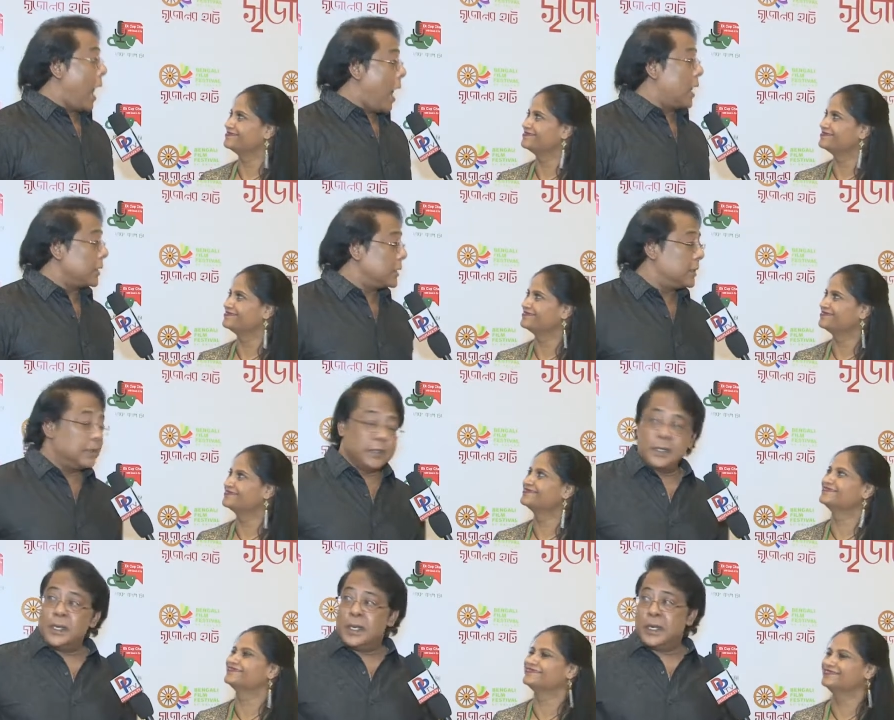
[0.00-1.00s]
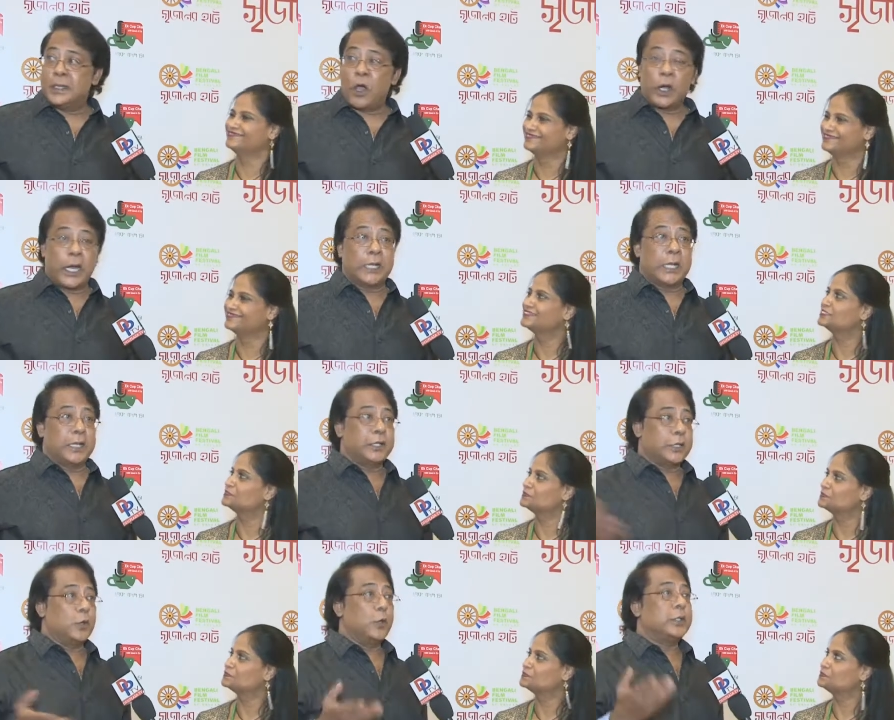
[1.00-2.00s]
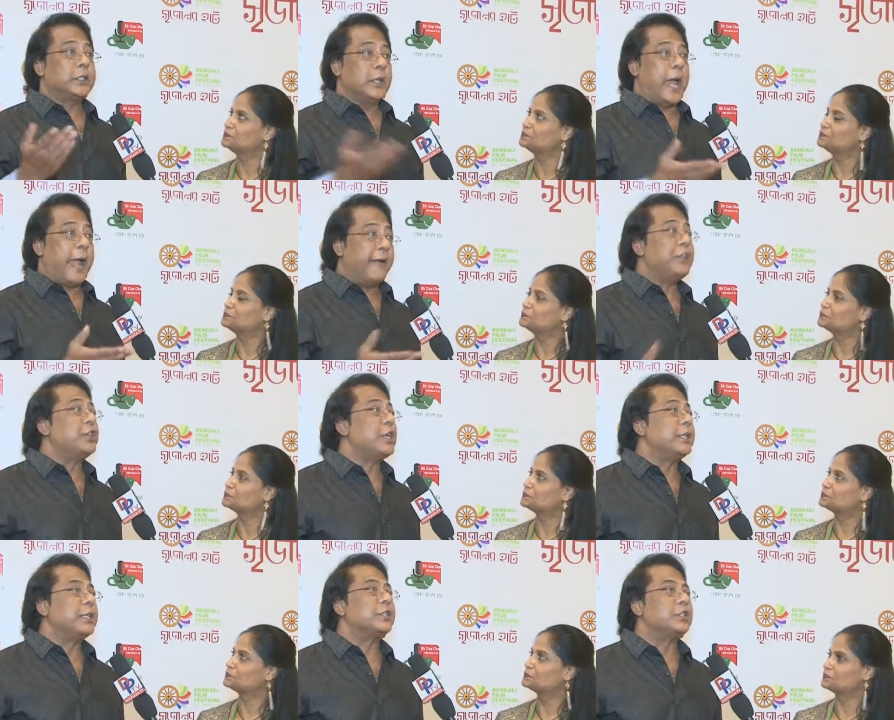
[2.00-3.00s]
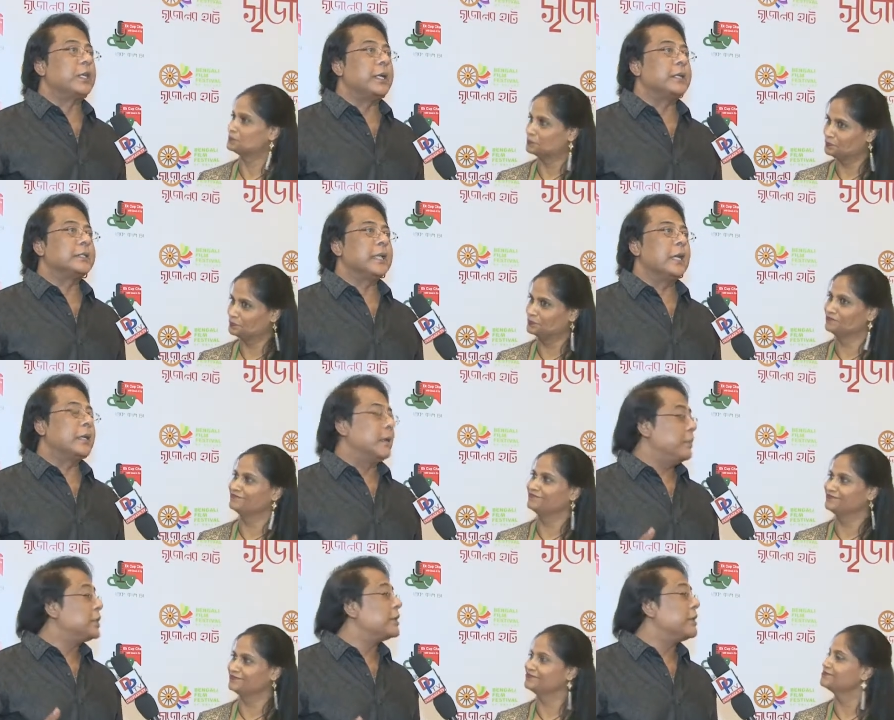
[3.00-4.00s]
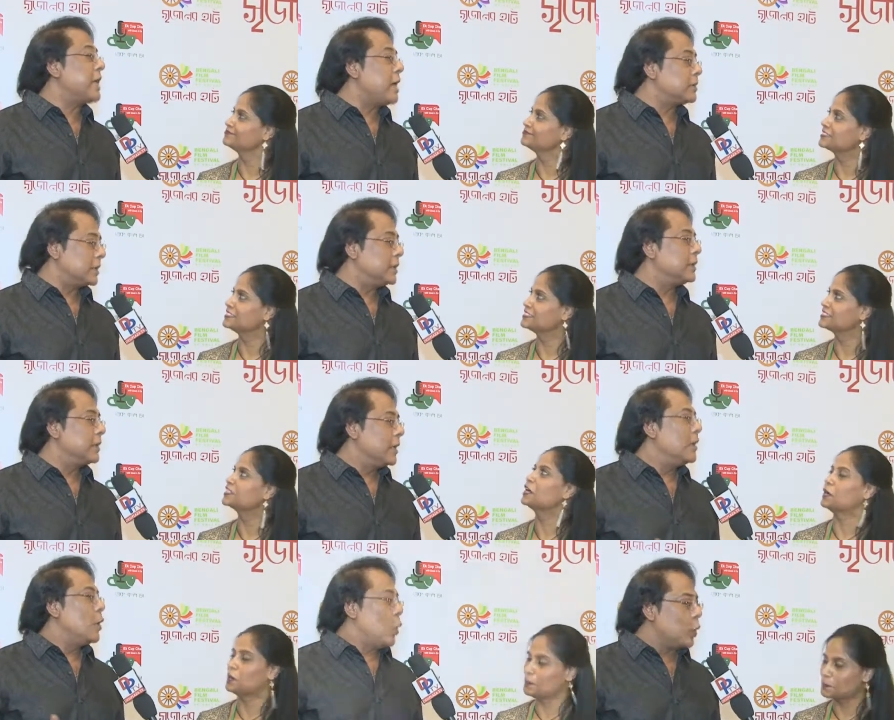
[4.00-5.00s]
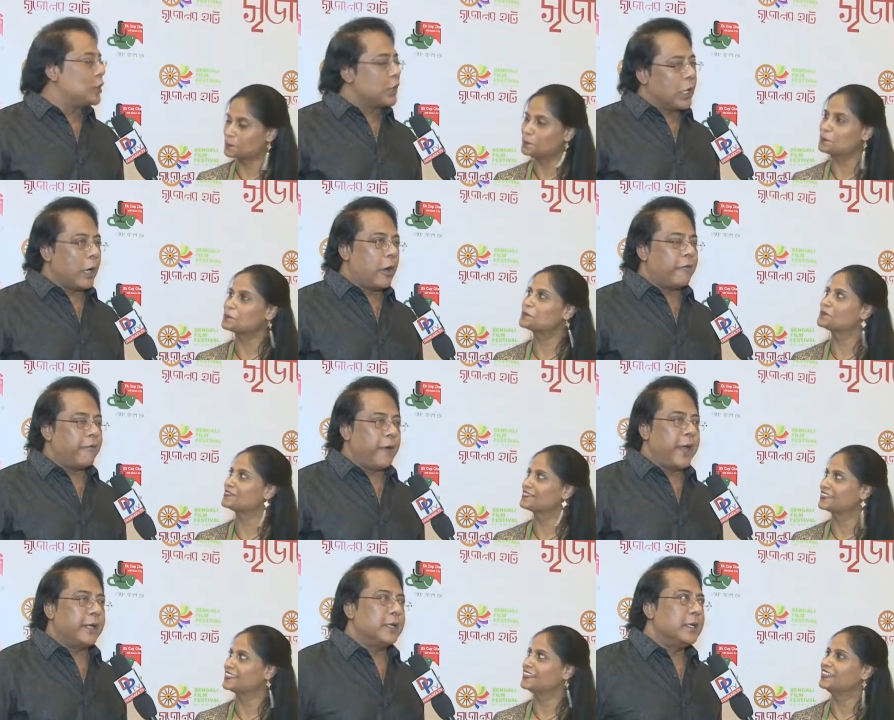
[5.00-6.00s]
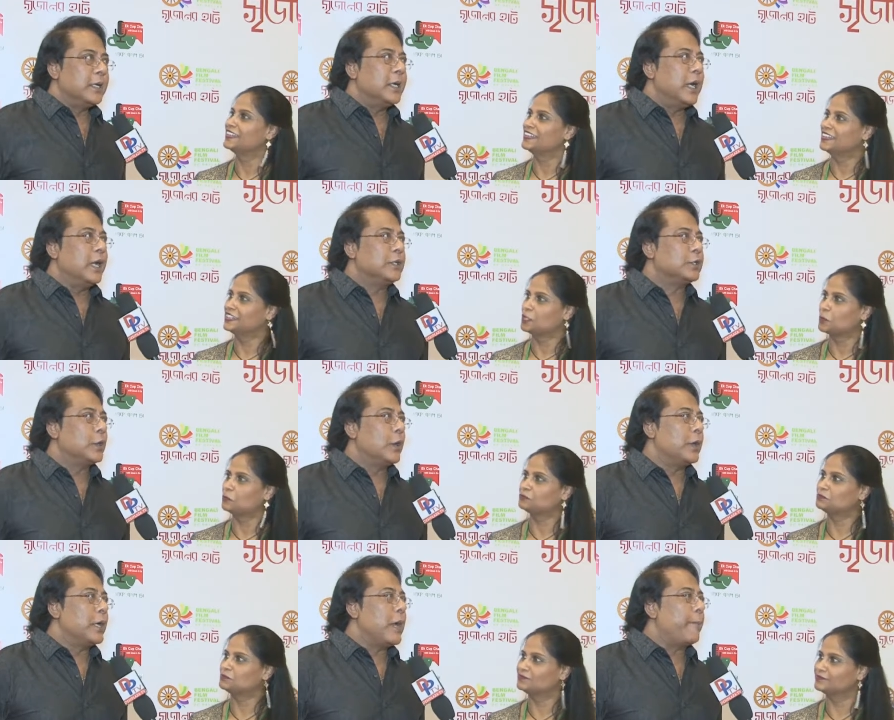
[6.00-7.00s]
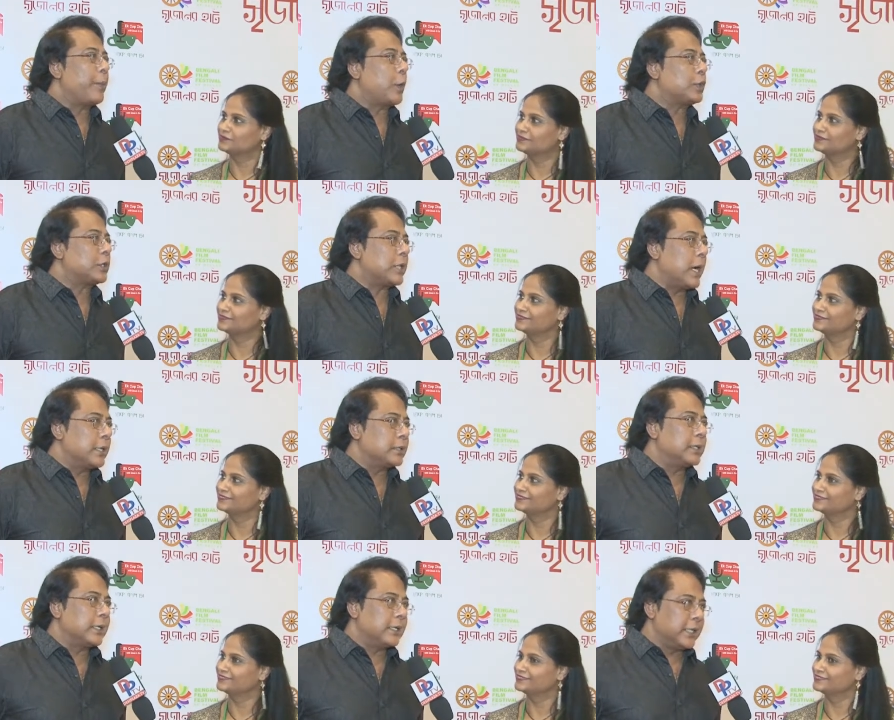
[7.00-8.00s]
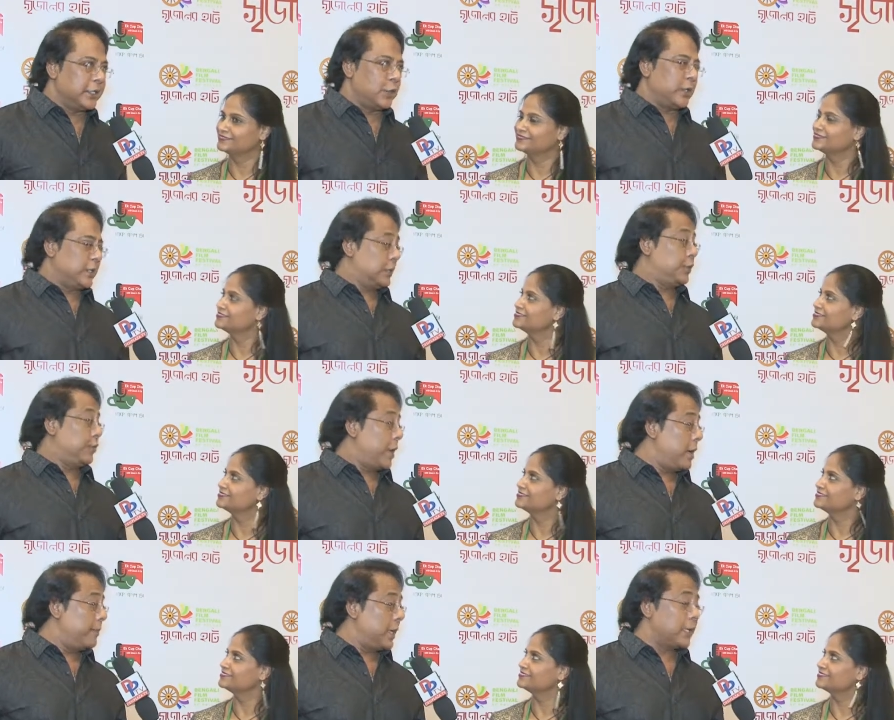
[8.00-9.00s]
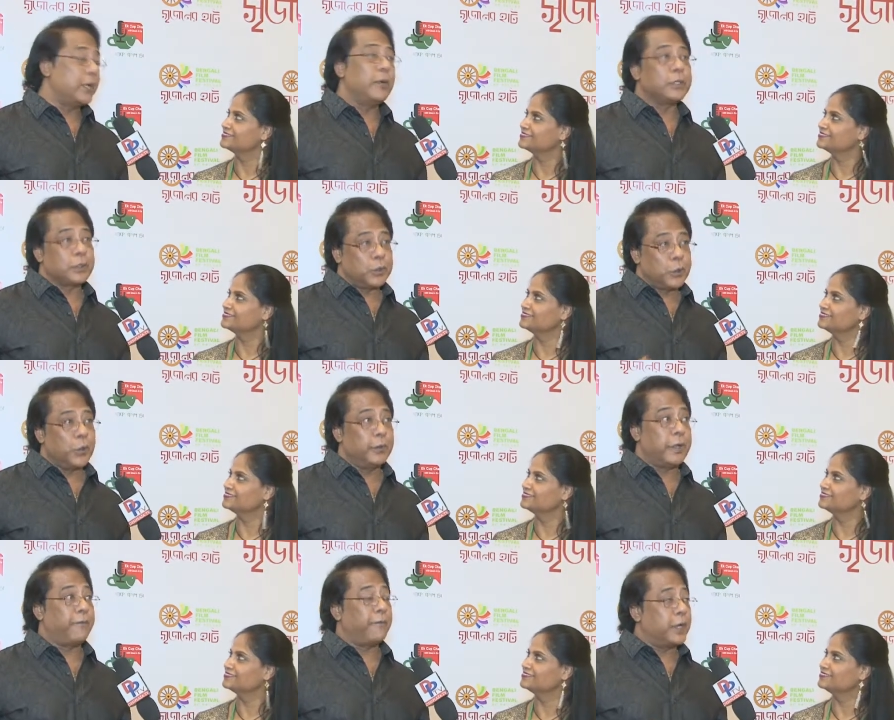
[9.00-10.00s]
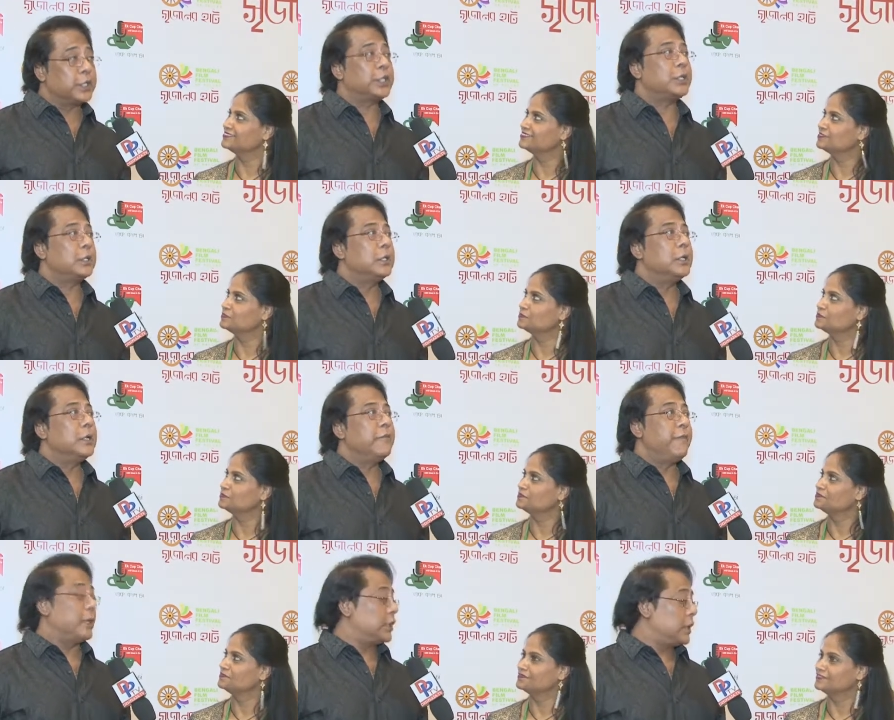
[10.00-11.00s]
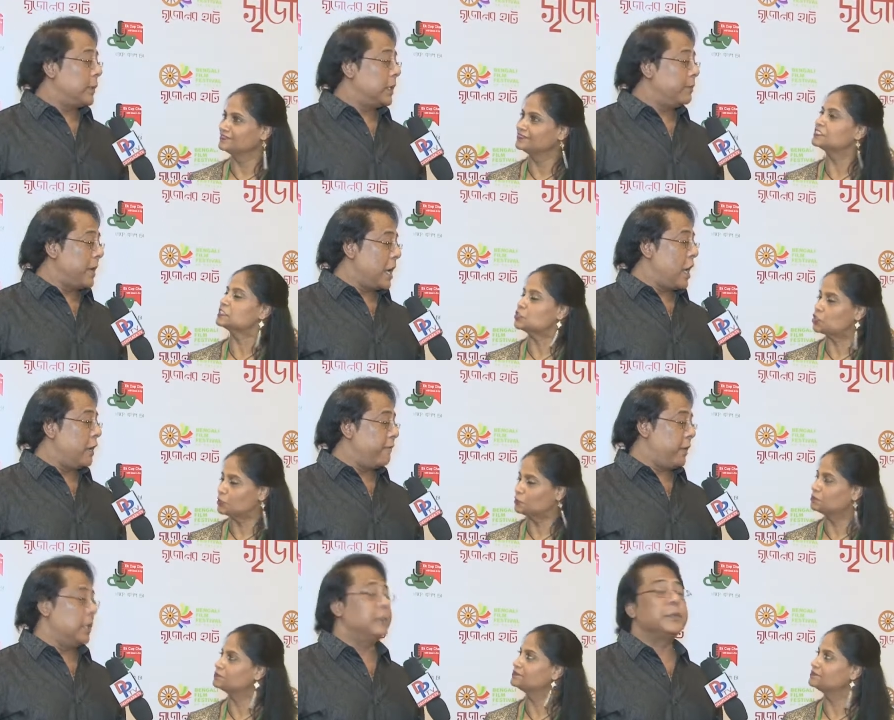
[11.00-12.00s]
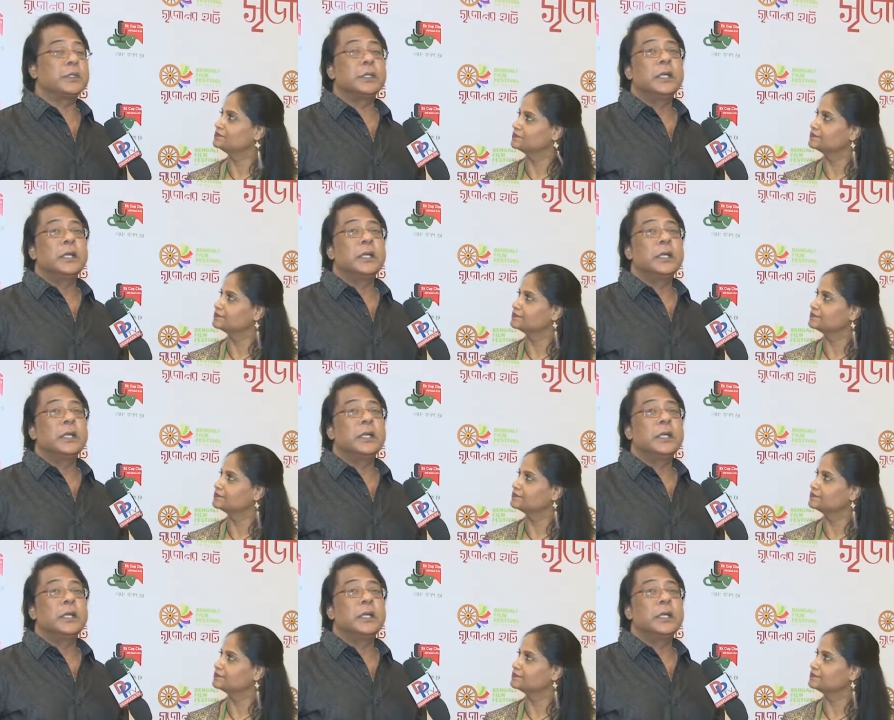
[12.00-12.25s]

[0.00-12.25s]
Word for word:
Speaker 1: Hart, the organization who is arranging these things, and Mr. Yasin Ujjal, our friend. So he approached us that this was his dream, that he wants to do the first festival, Bengali films,